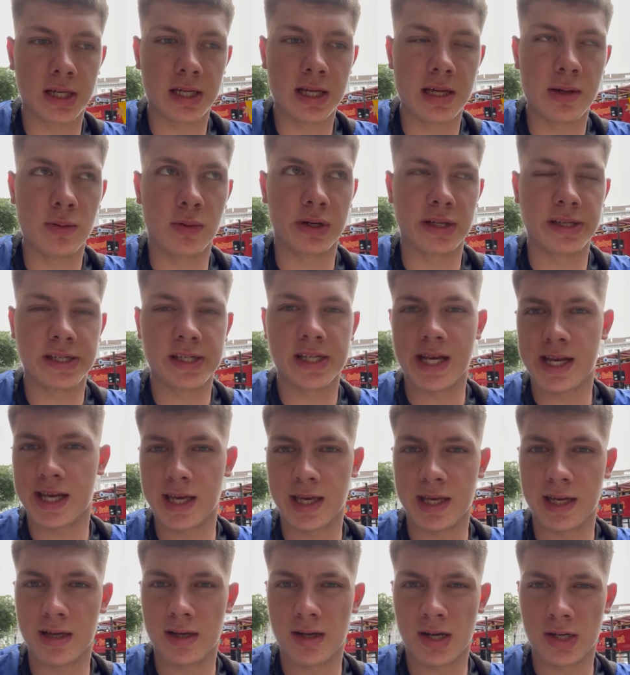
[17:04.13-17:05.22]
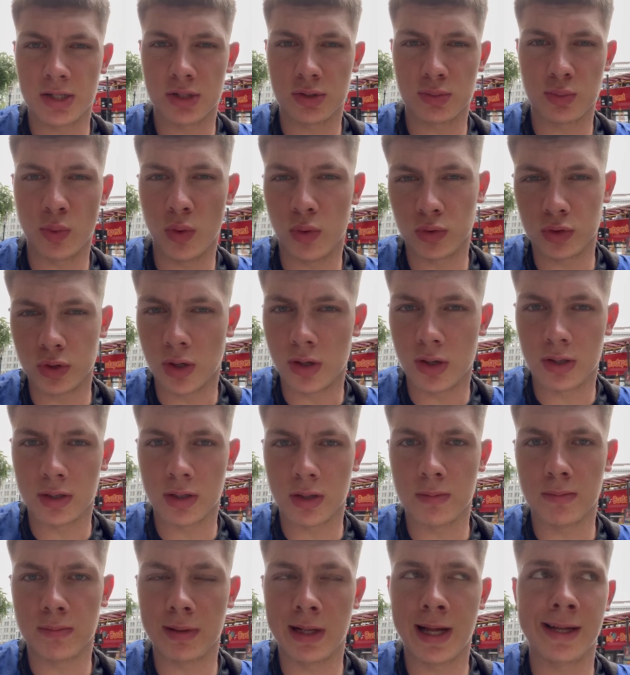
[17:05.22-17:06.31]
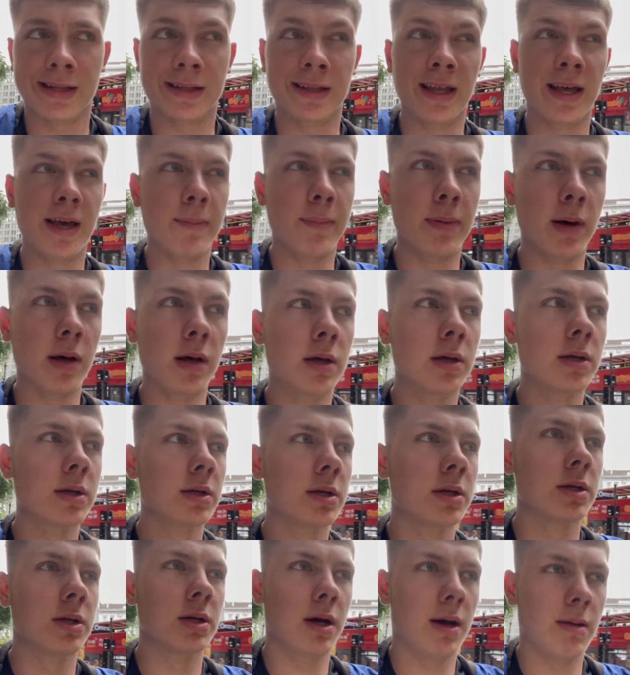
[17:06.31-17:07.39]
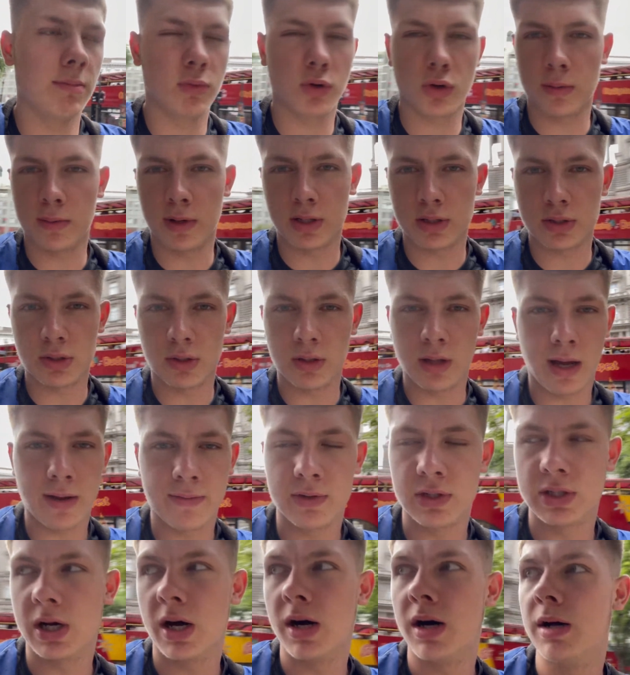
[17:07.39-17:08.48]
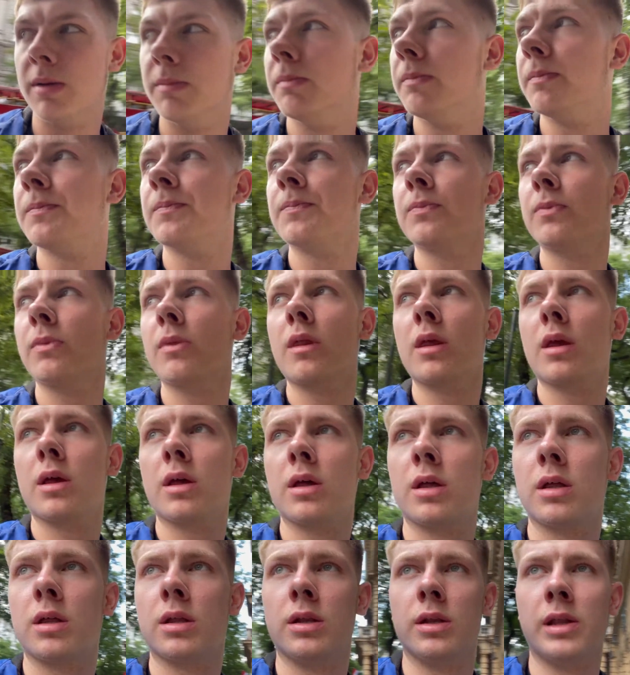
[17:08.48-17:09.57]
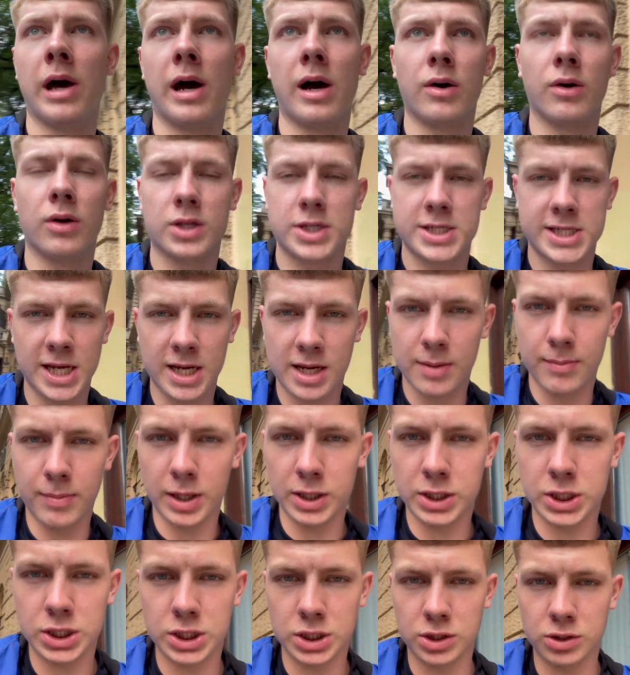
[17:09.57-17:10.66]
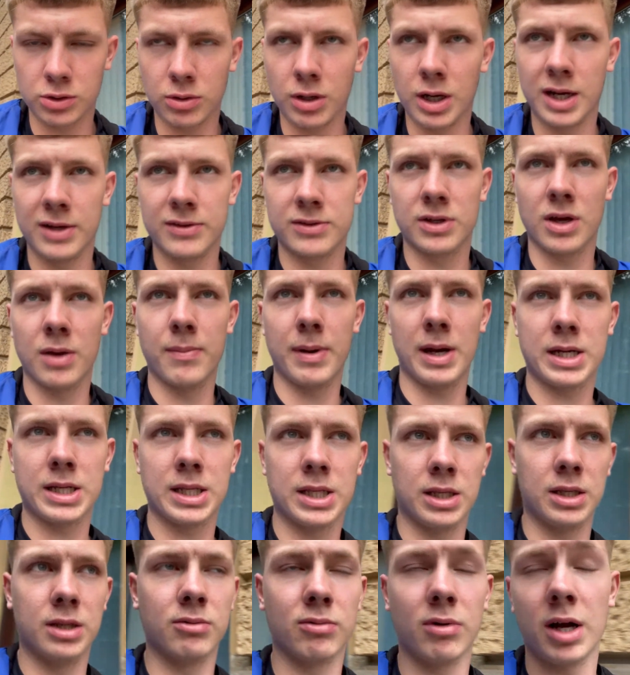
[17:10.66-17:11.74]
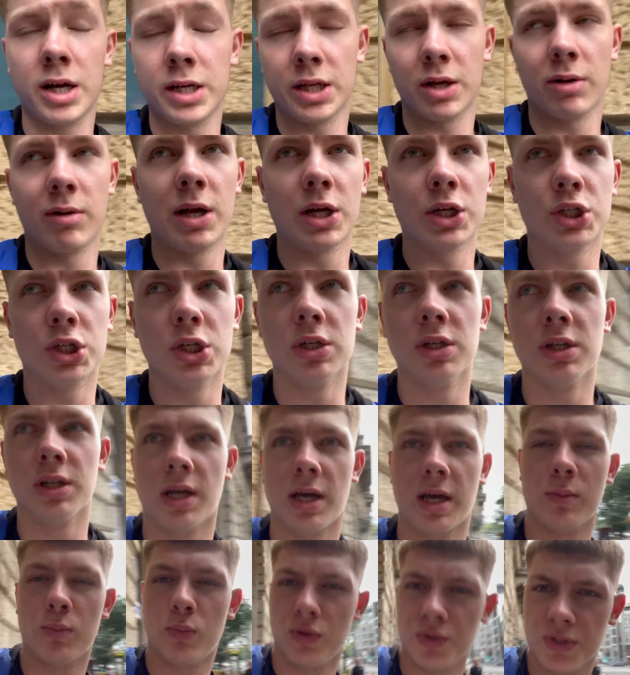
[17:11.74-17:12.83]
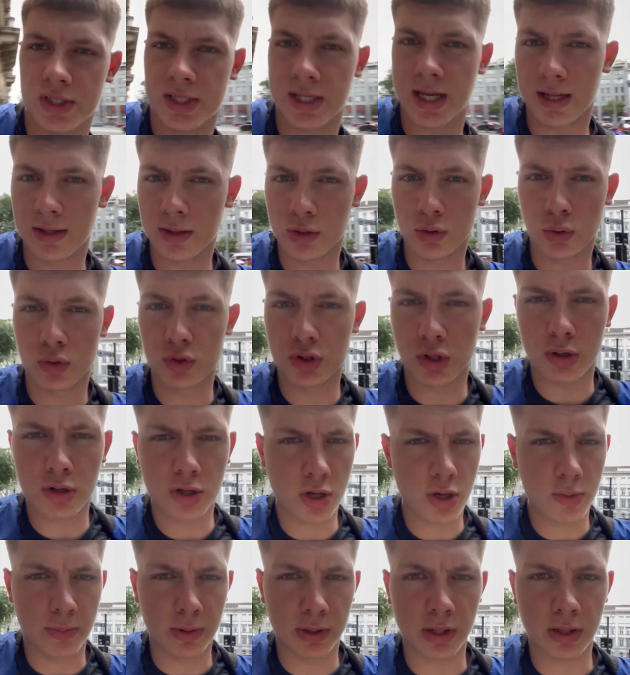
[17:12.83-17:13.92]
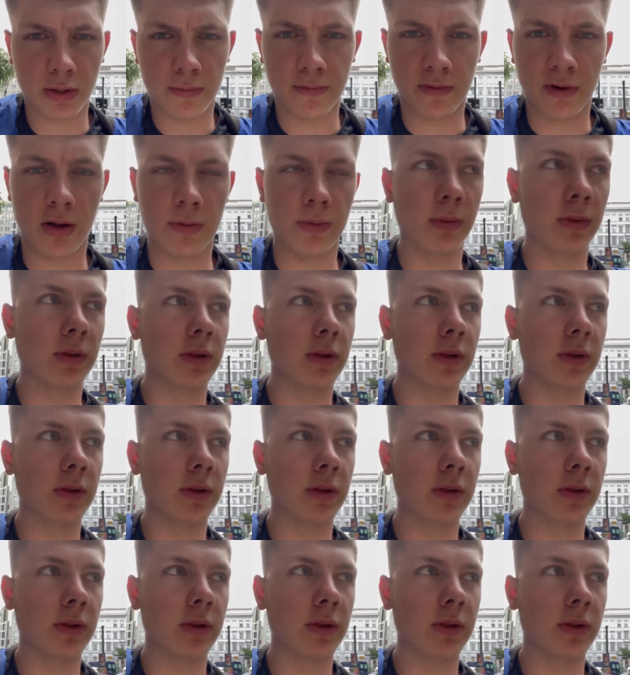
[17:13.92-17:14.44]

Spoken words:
he wanted a ticket, I just walked on and blagged it, but I'm not going to be able to do that every time. Now, a second bus just arrived to go back in the right direction, and once again, the door's only open at the front.